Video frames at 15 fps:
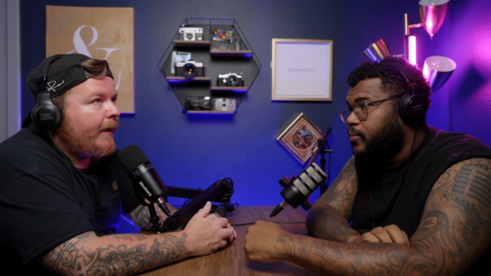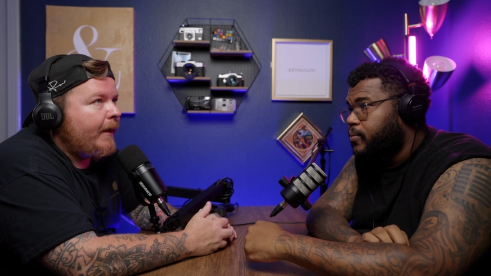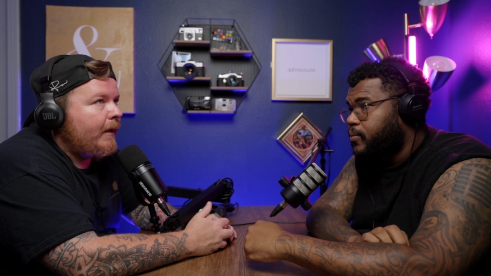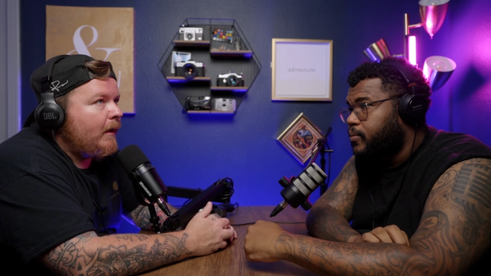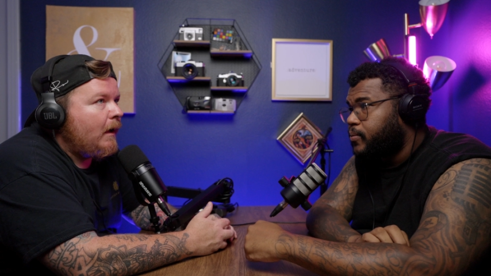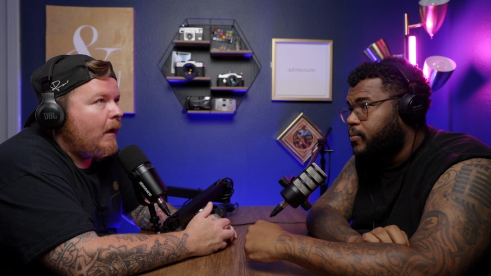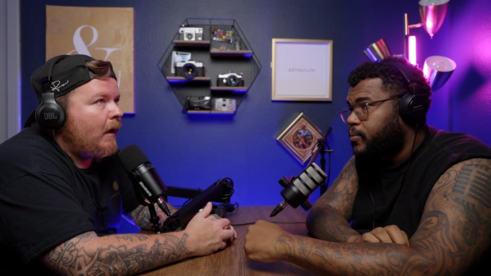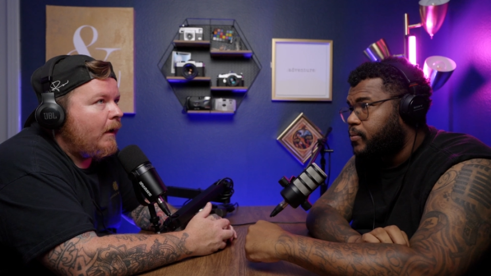
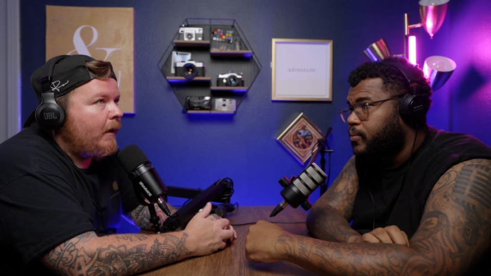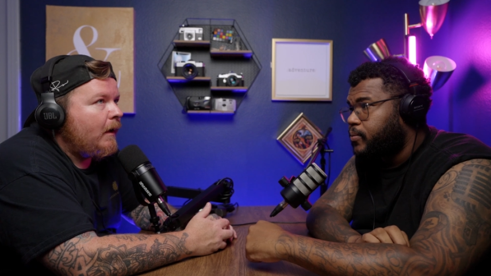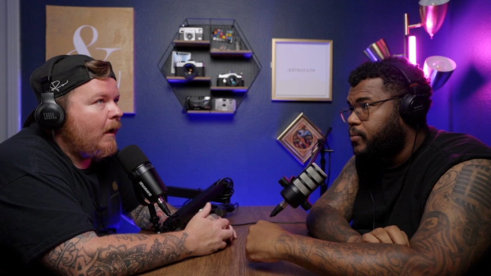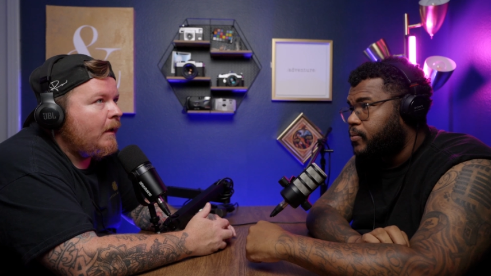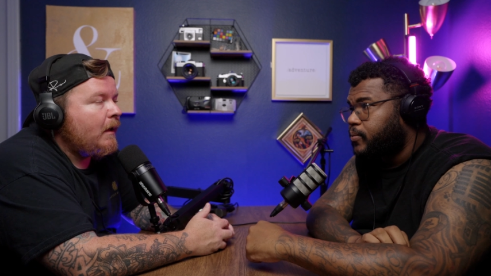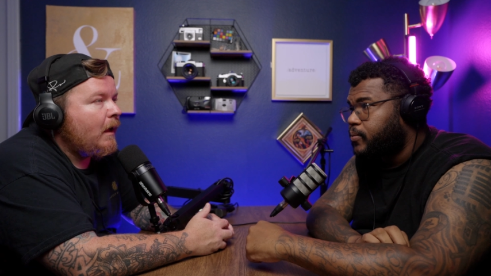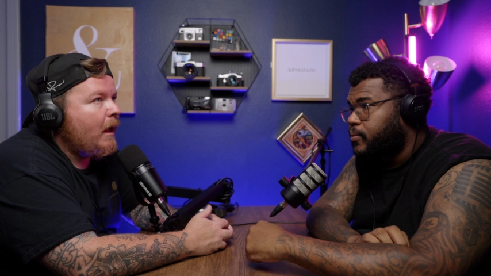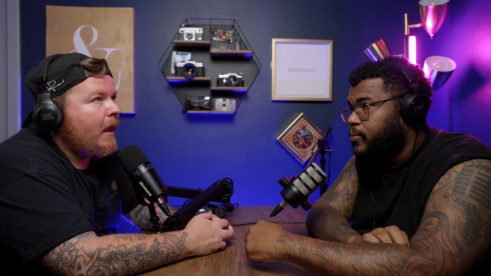Speaker 1: AI. I,
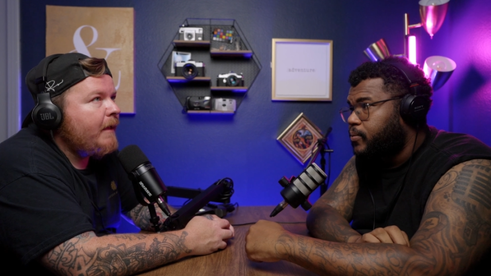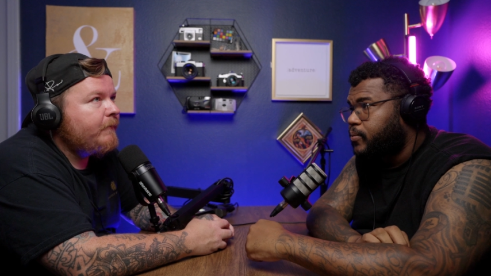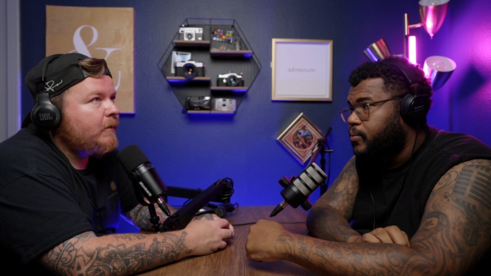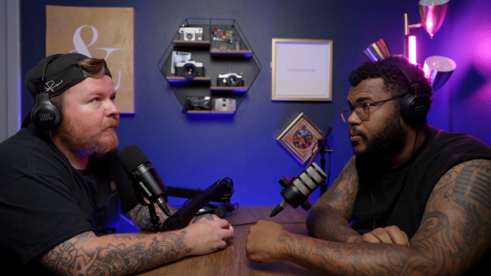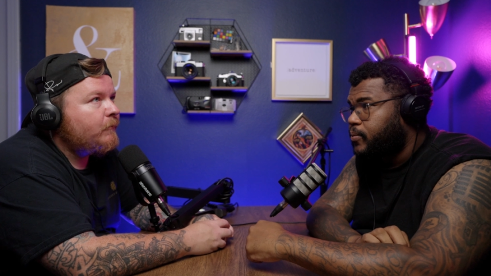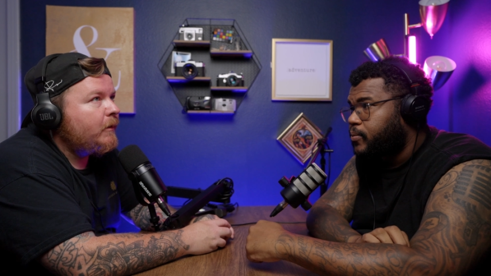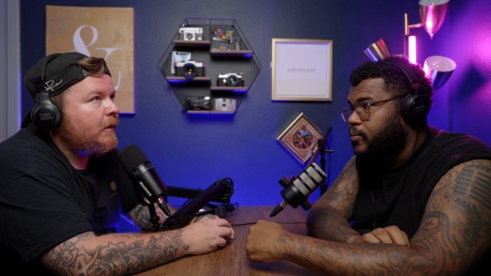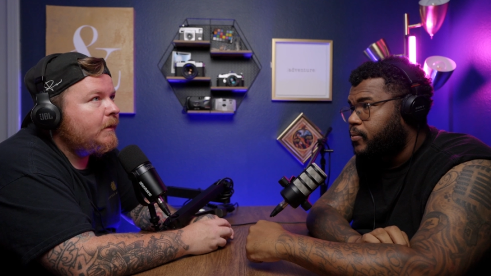I
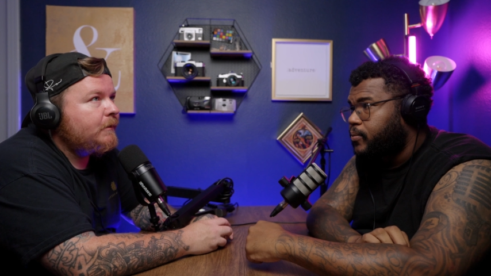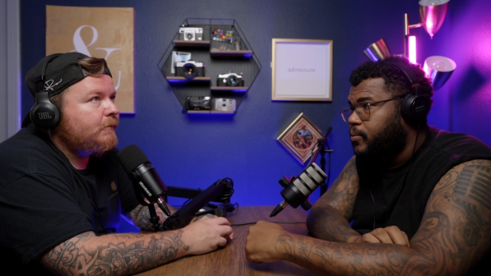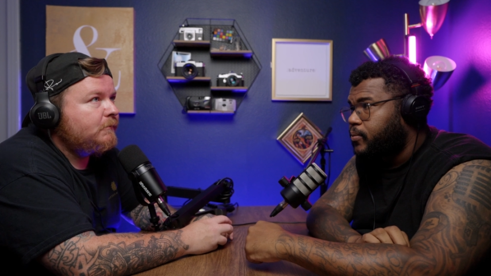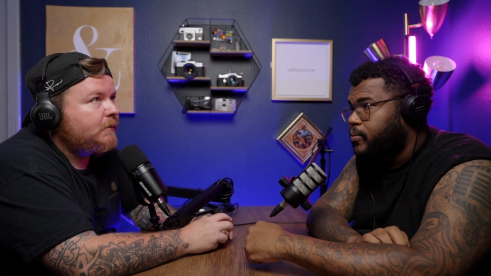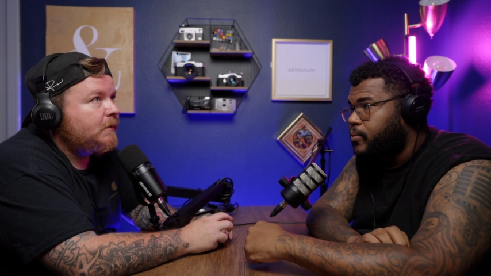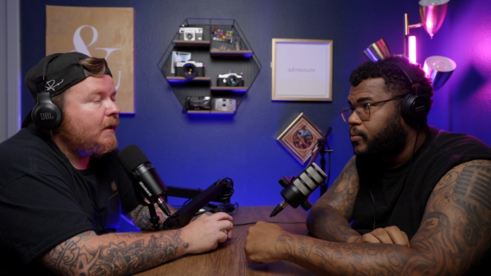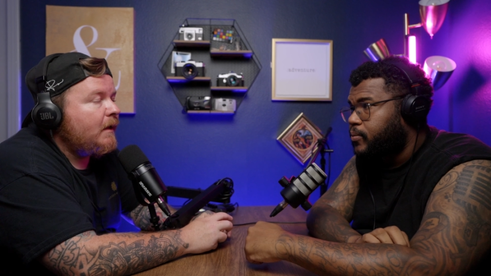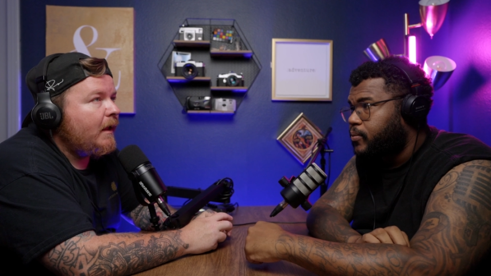haven't really
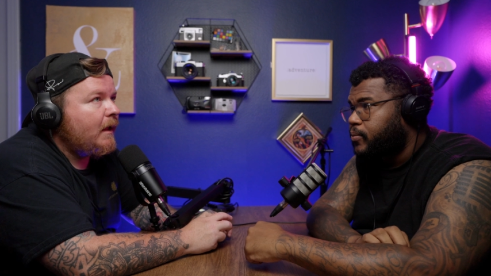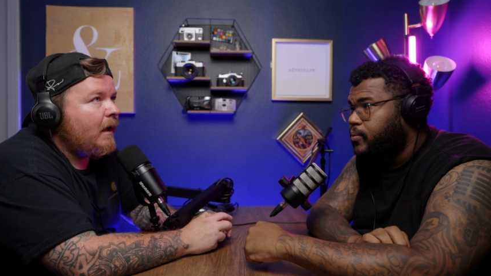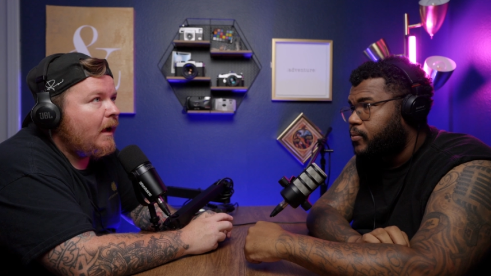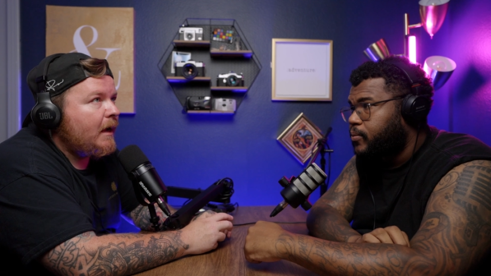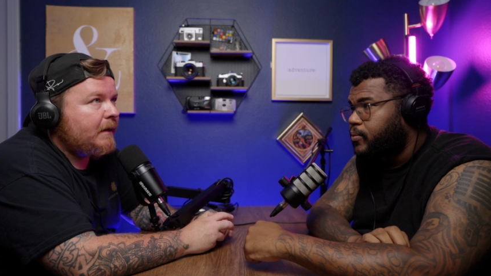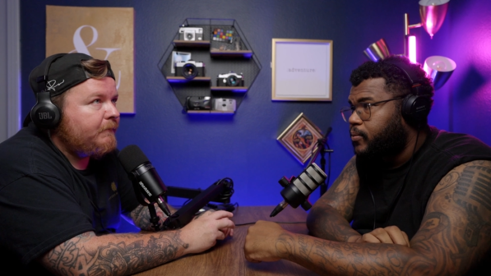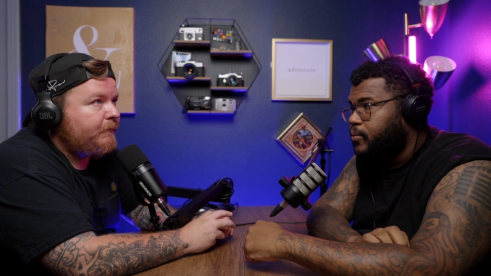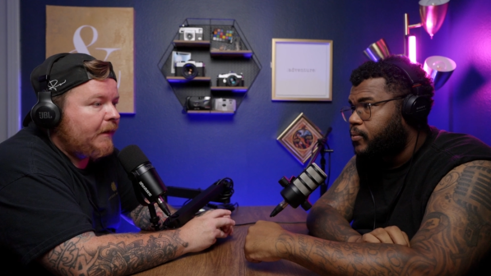used
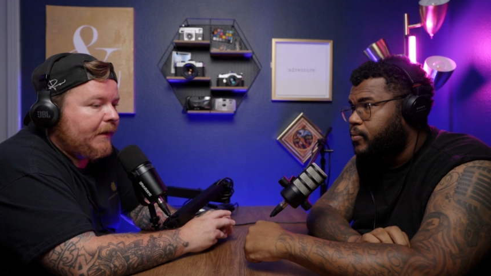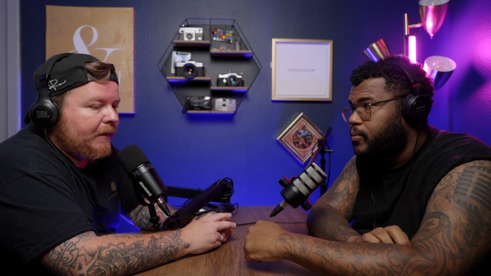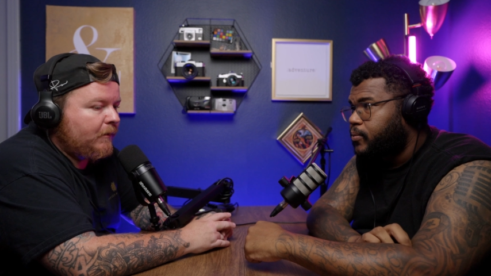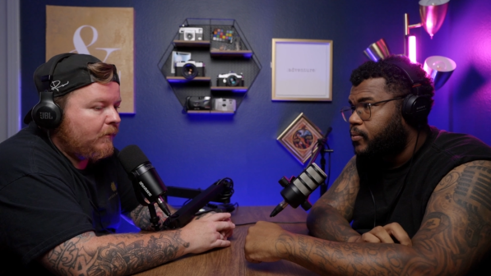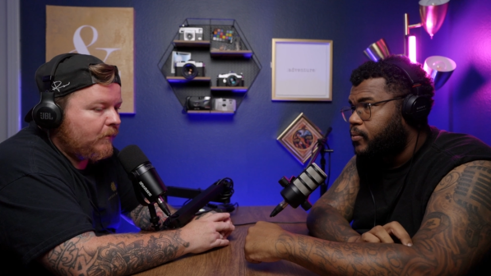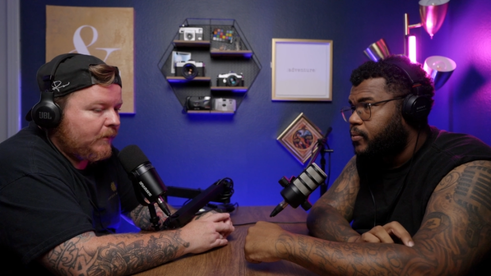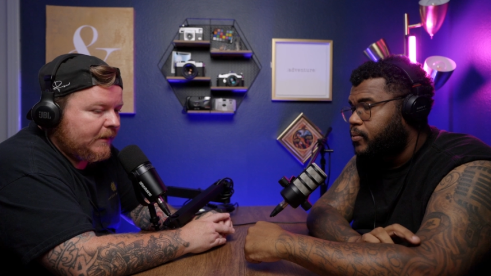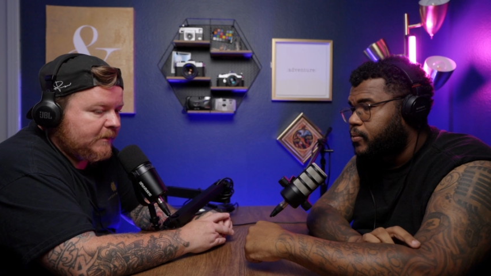AI in
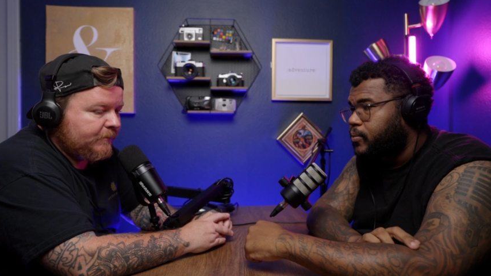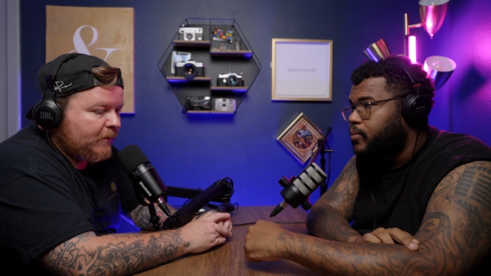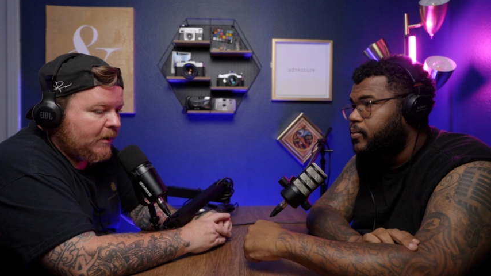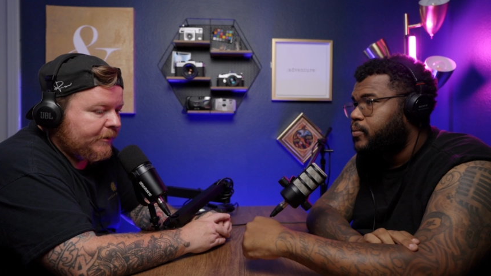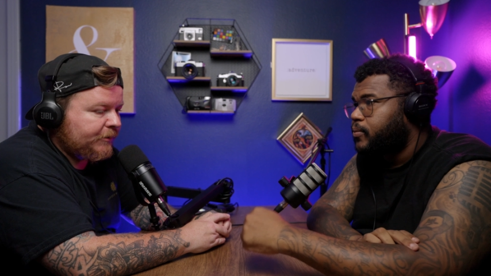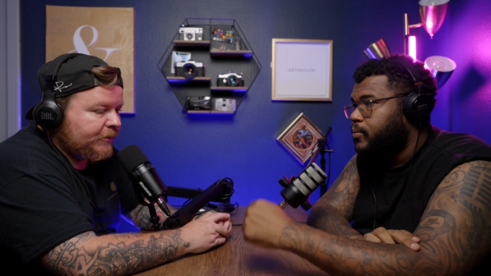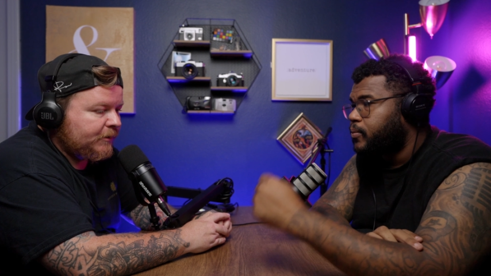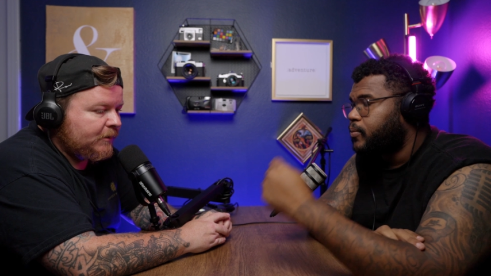video as
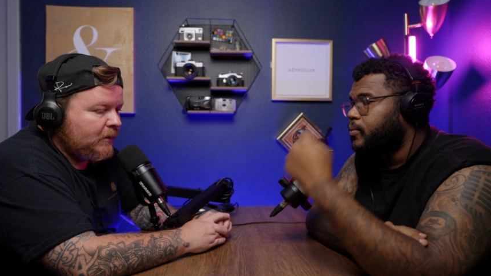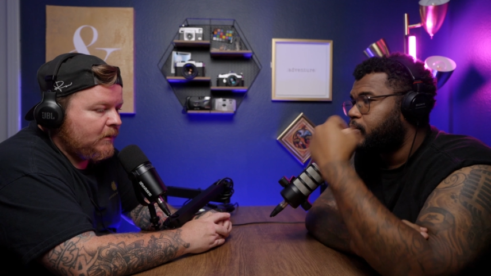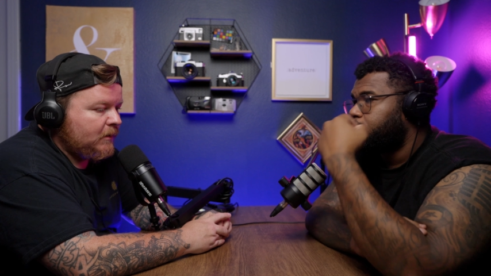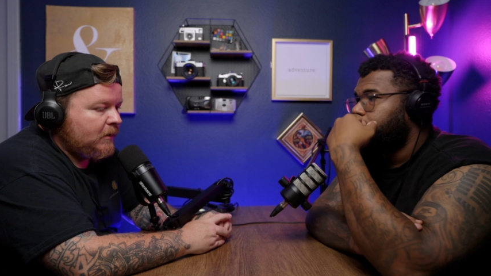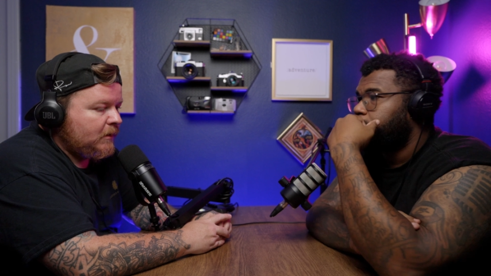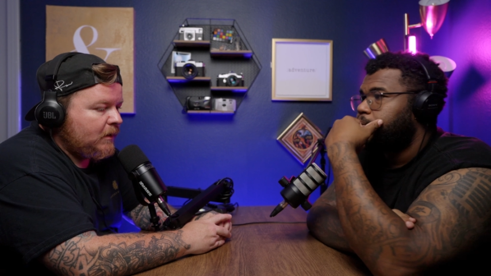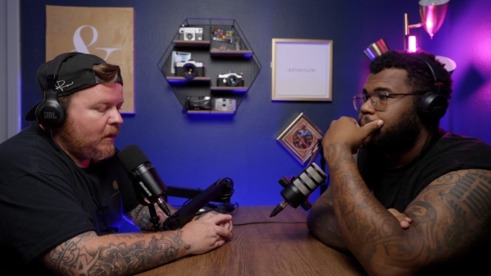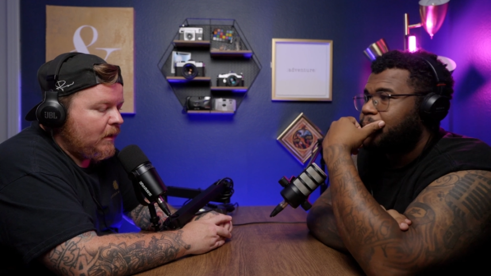much. Mm-hmm.